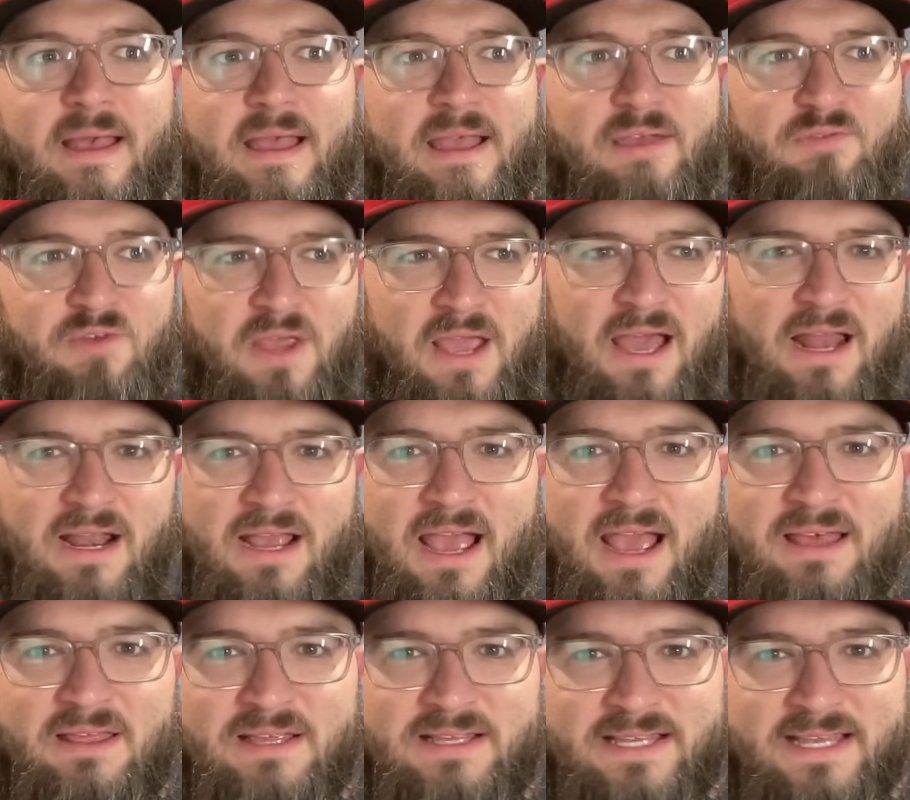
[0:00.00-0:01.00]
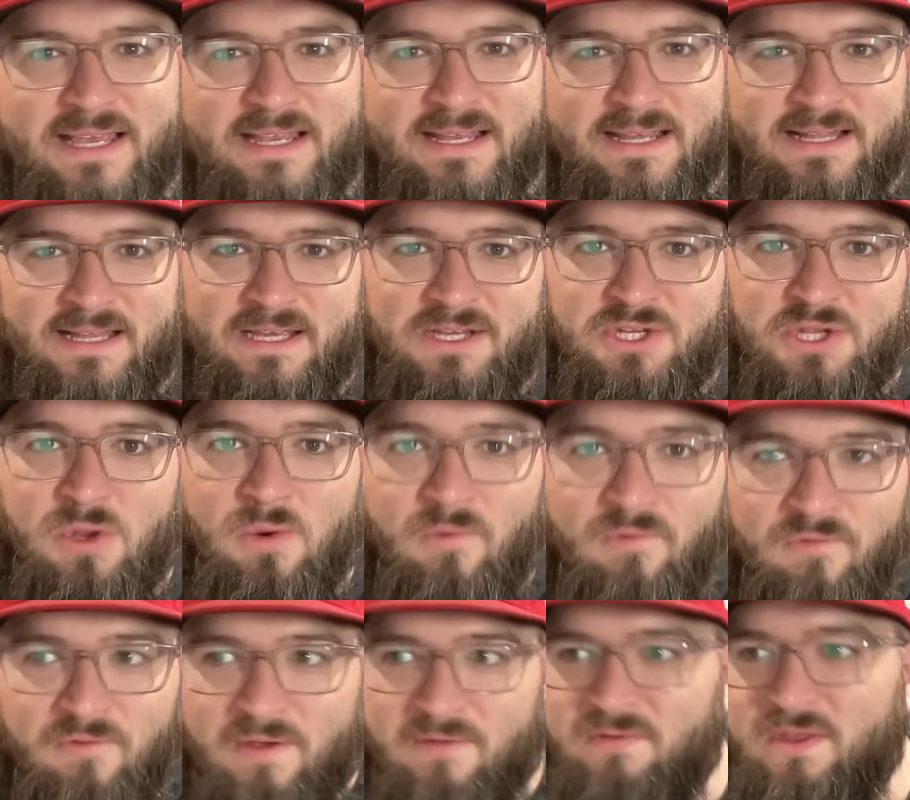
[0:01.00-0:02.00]
if you got a guy that's hitting at least
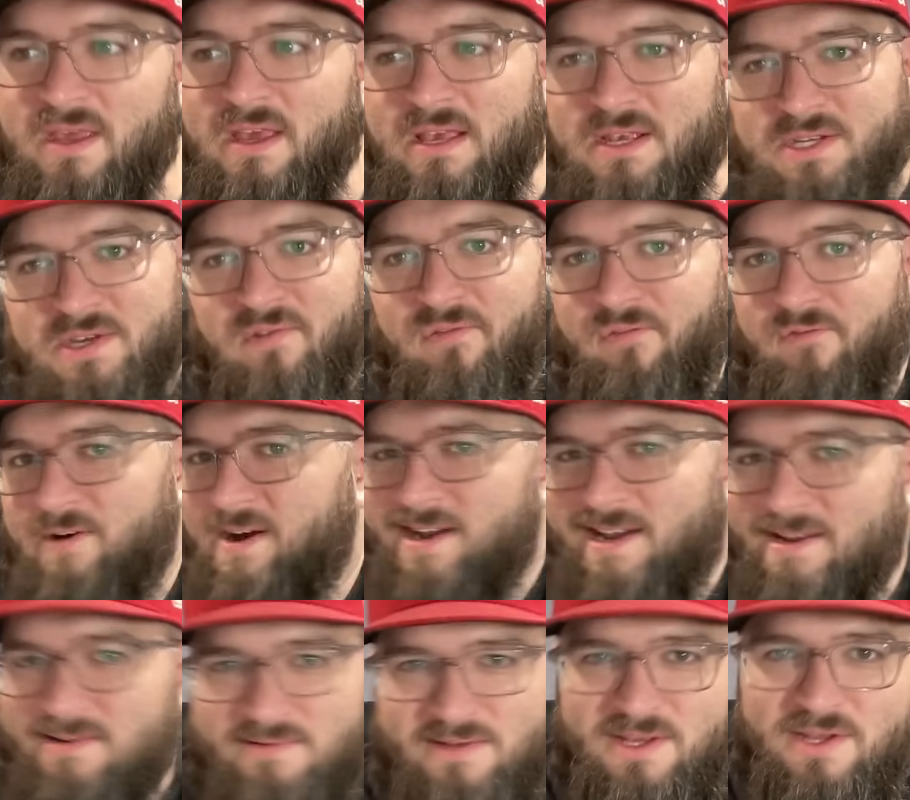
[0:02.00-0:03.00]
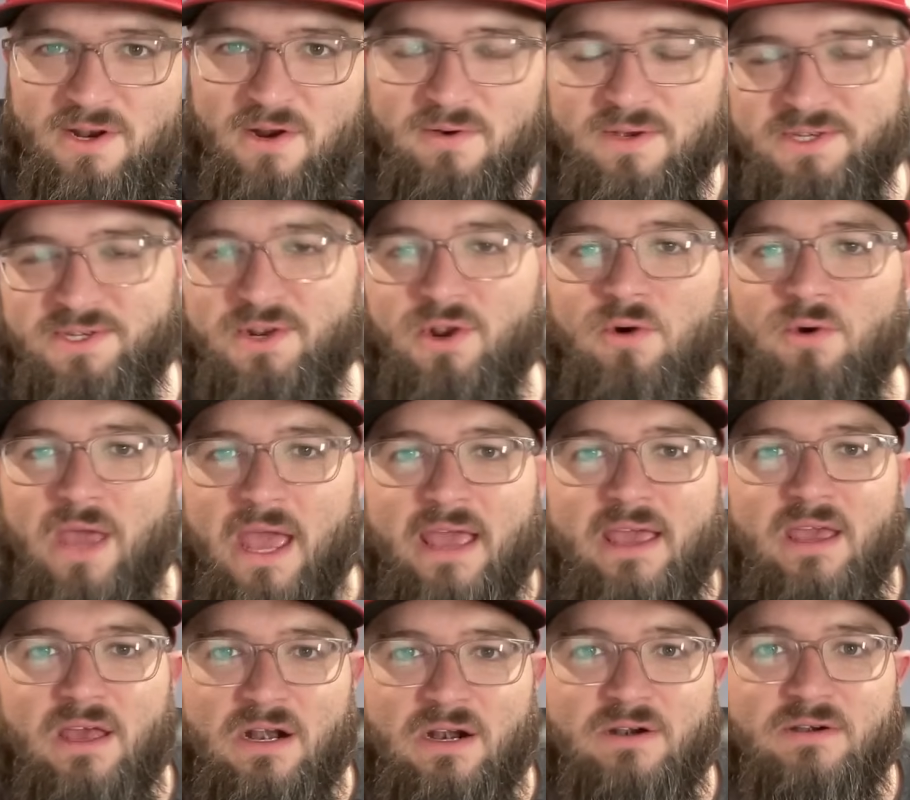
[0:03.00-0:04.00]
250, he's a fine, you know, he's an okay
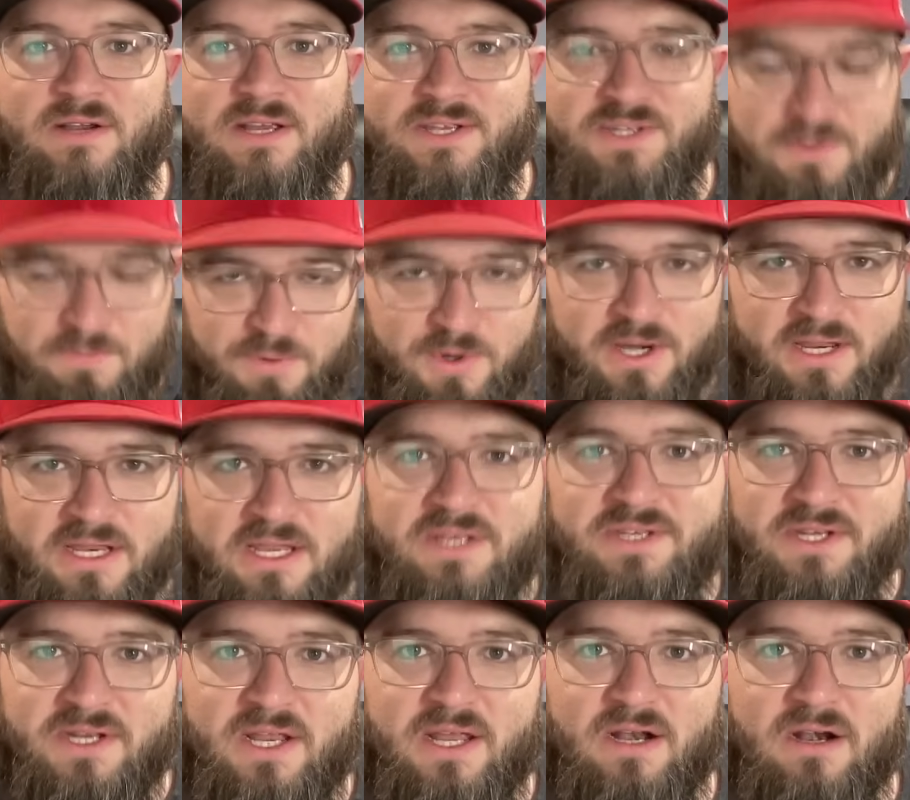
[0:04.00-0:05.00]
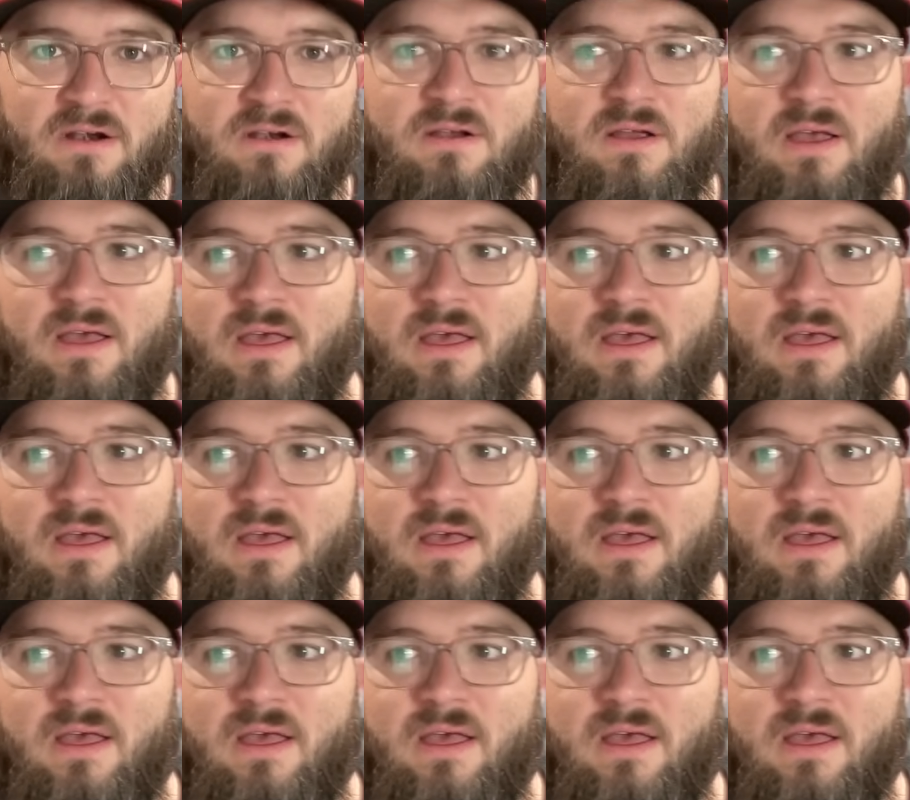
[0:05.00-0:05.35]
hitter. He's a pretty decent hitter.